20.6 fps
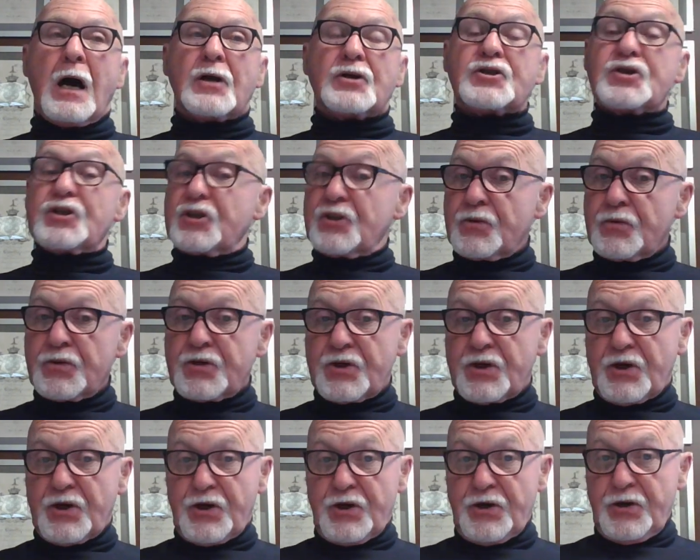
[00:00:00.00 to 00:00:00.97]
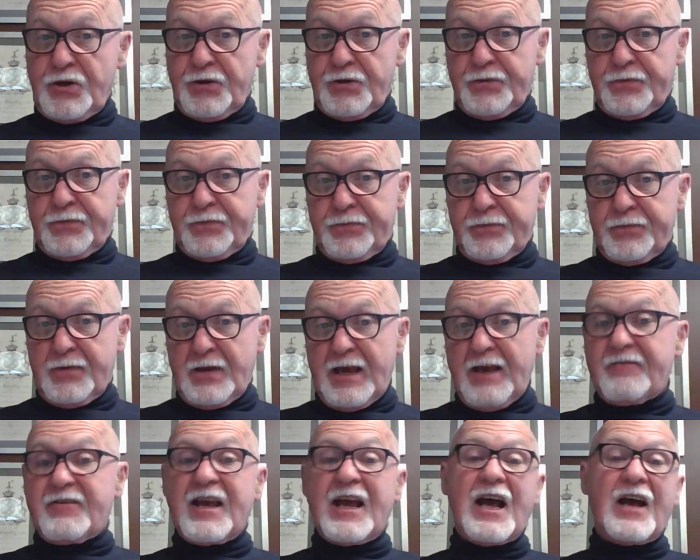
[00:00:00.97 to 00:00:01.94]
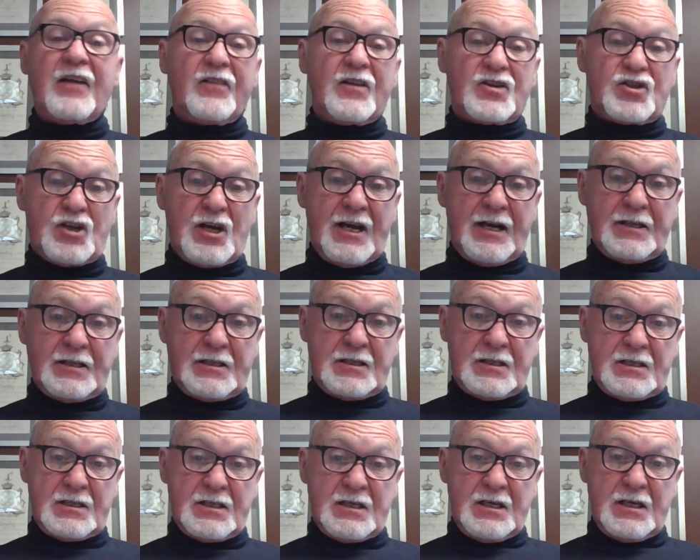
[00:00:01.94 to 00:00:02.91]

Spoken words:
seduce her if he had the chance,